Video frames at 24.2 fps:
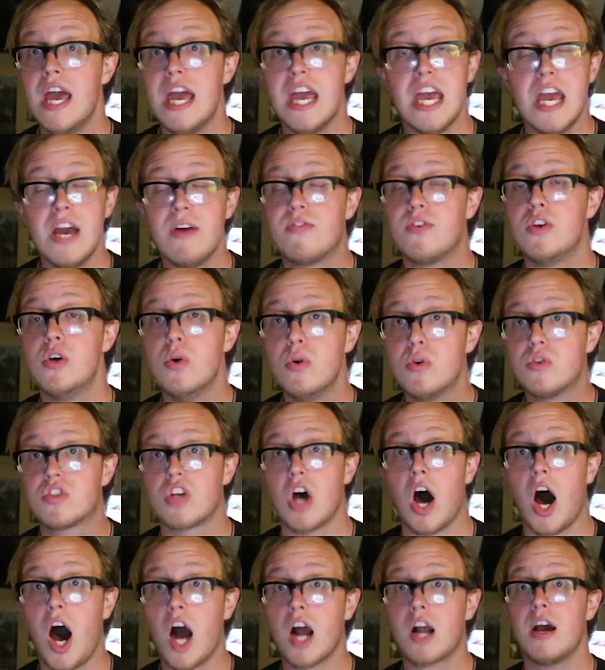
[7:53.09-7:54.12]
If you
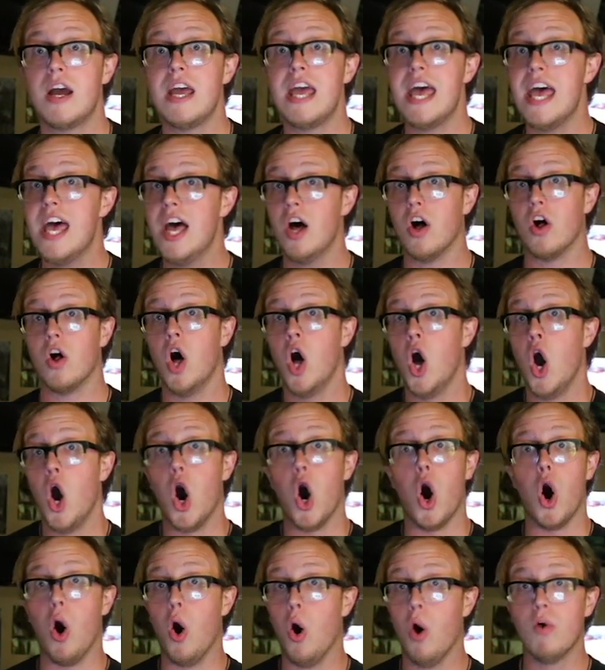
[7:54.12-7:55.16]
talk ill
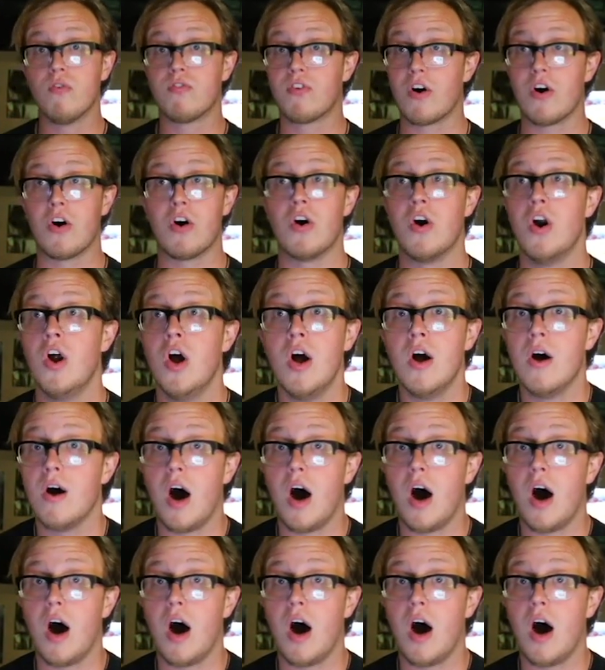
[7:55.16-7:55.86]
over